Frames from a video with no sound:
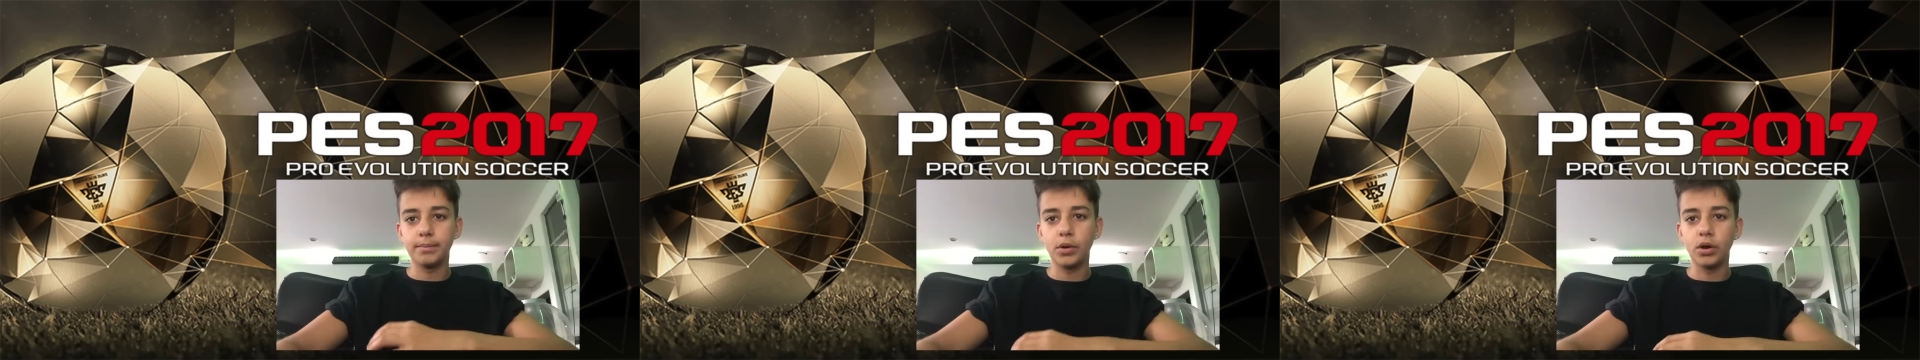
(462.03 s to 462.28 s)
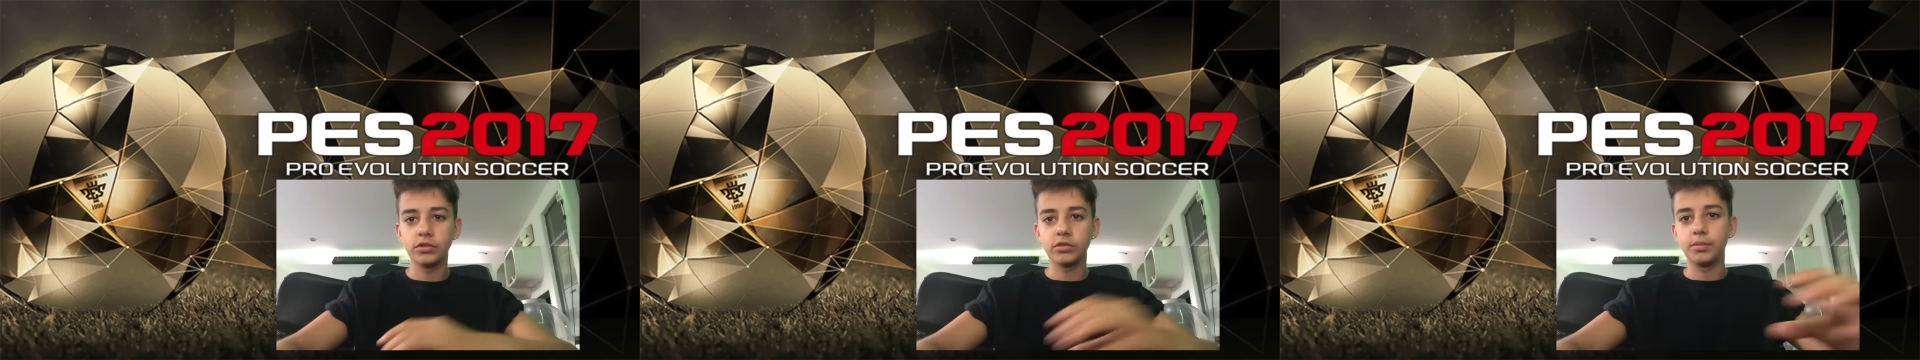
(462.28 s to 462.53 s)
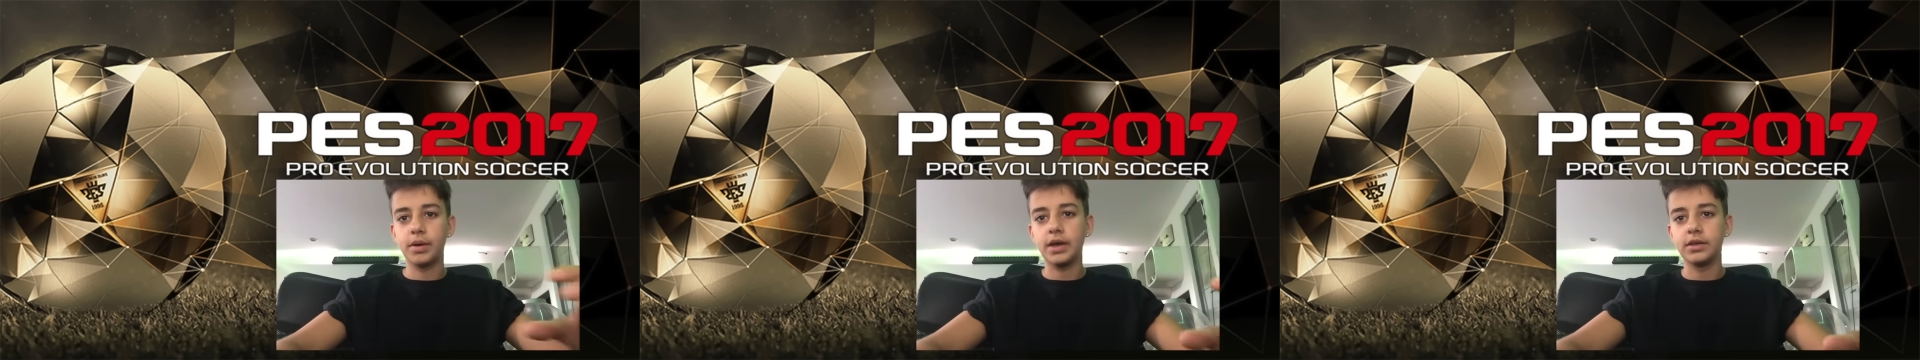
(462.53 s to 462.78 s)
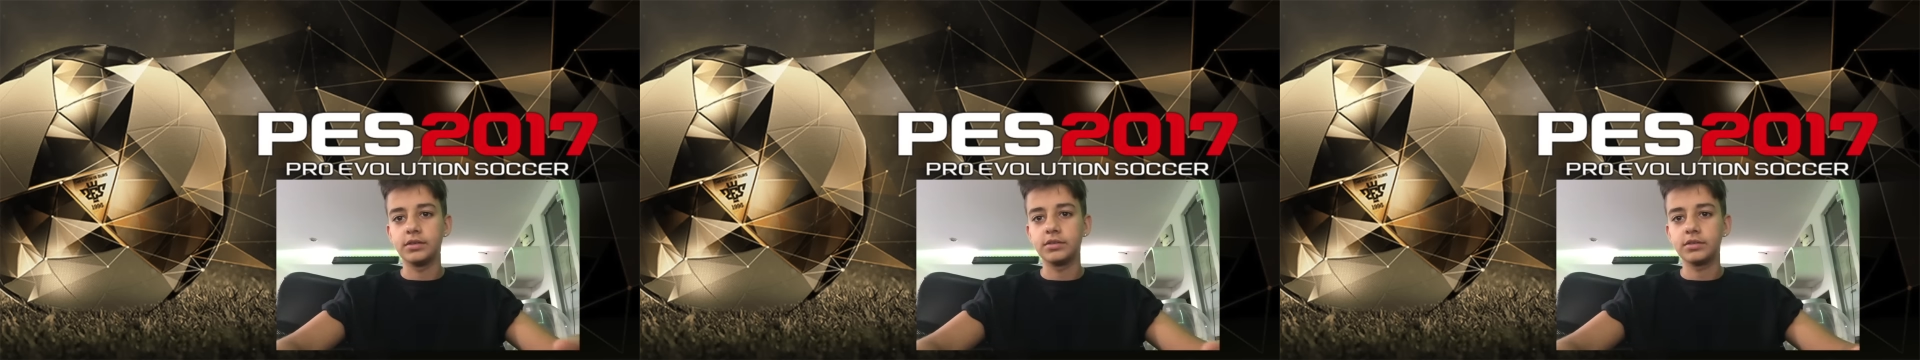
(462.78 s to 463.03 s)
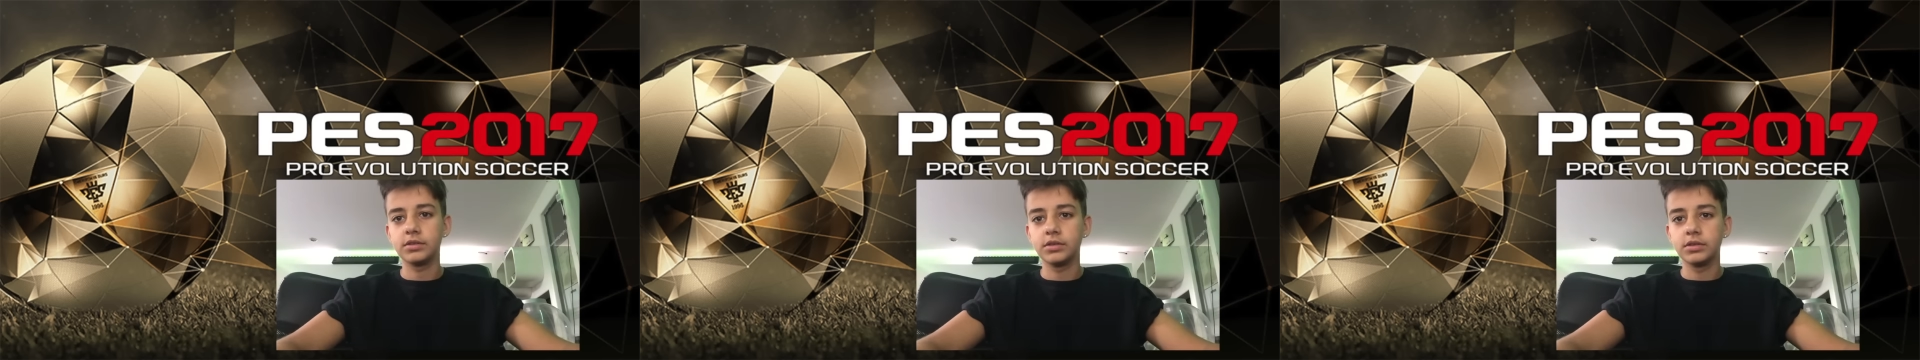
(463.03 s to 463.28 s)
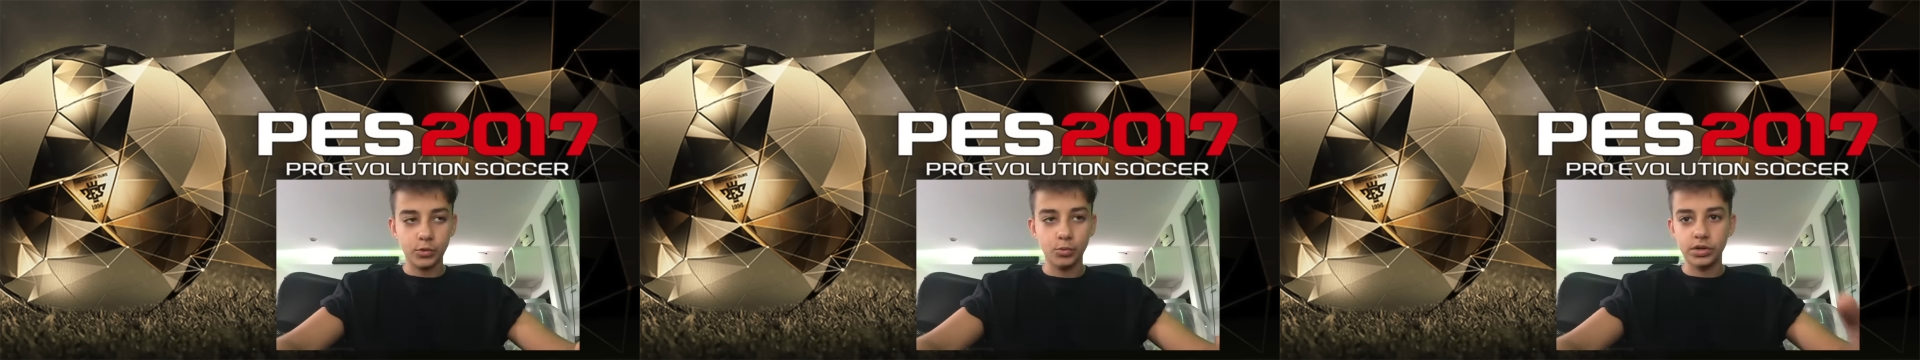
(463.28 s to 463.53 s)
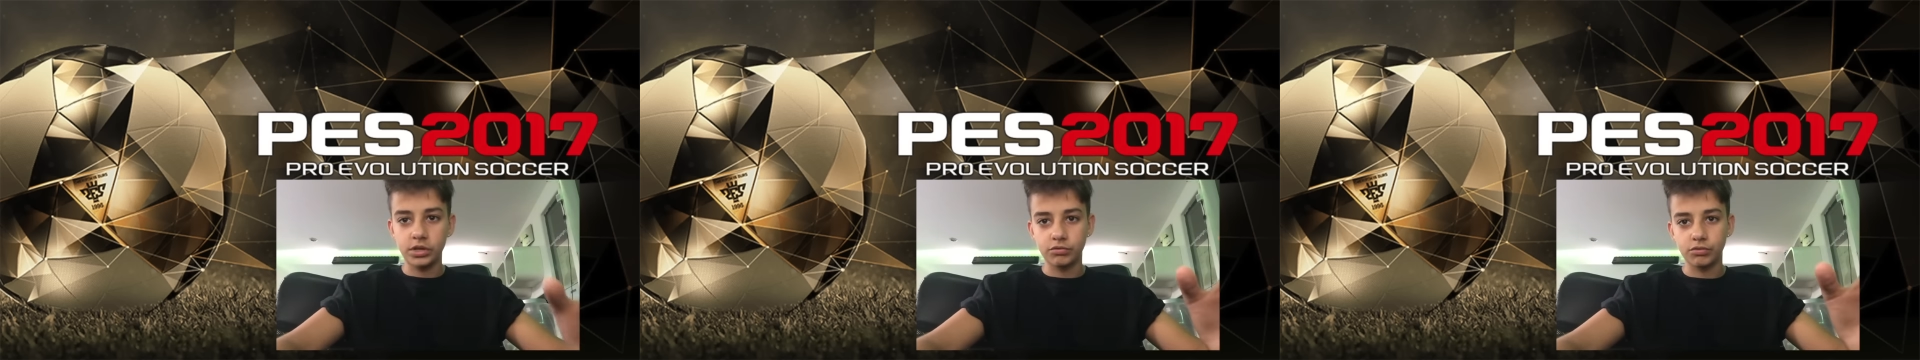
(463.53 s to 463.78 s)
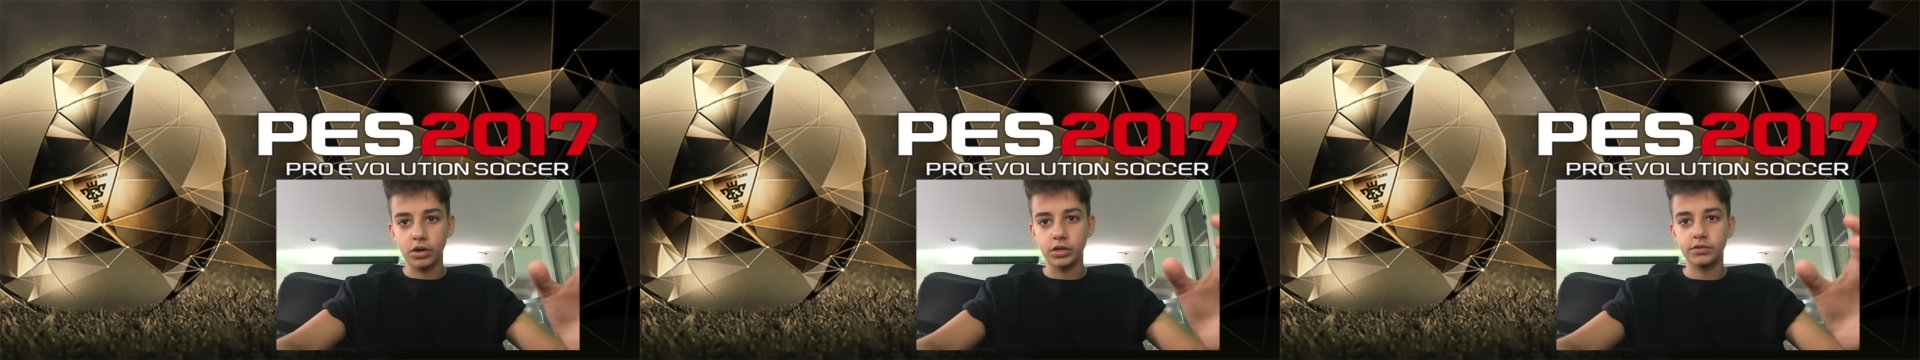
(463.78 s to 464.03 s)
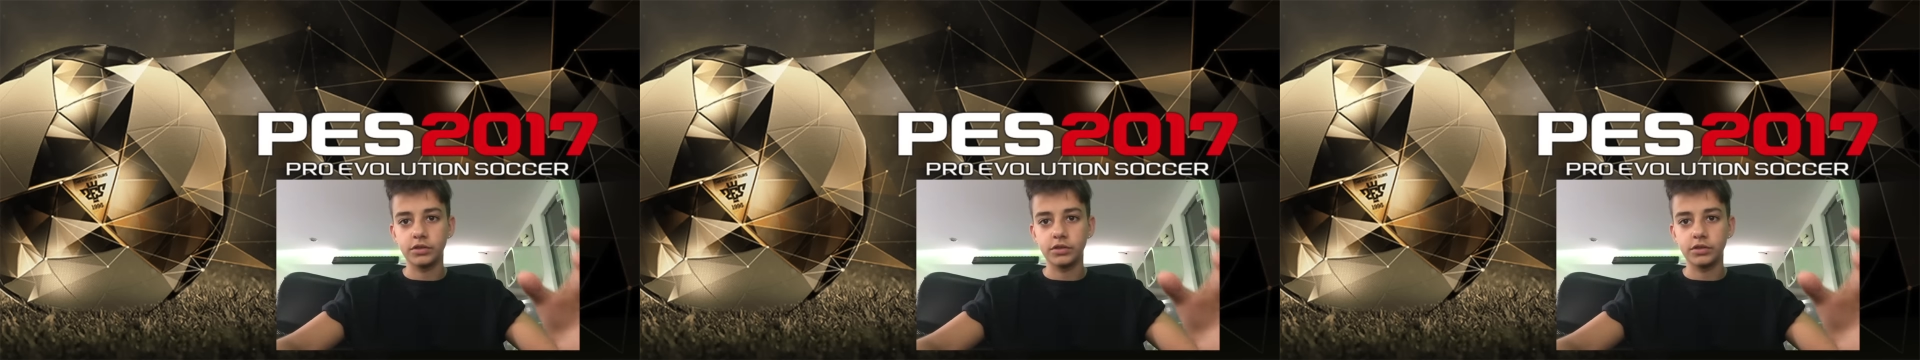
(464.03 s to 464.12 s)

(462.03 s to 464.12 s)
burst of pace when he's running,